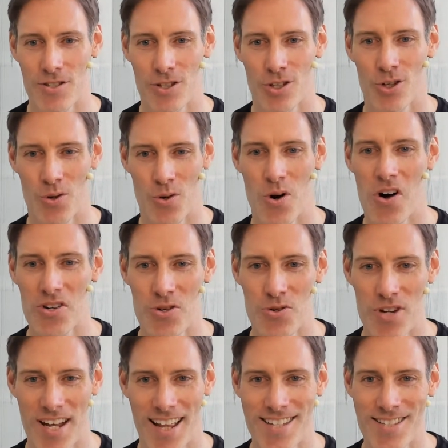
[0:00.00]
You are
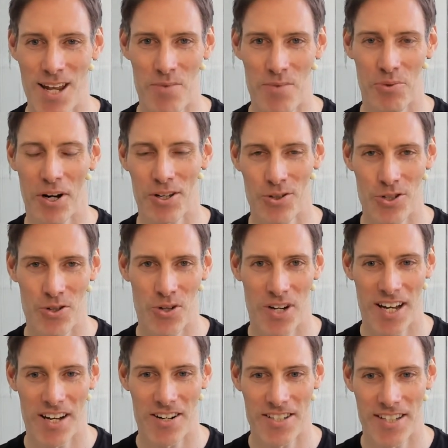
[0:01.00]
unique. Let's celebrate your
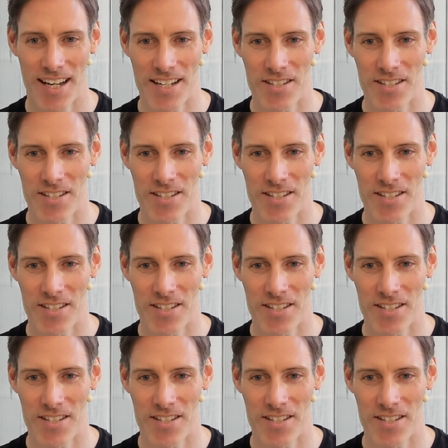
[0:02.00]
uniqueness here.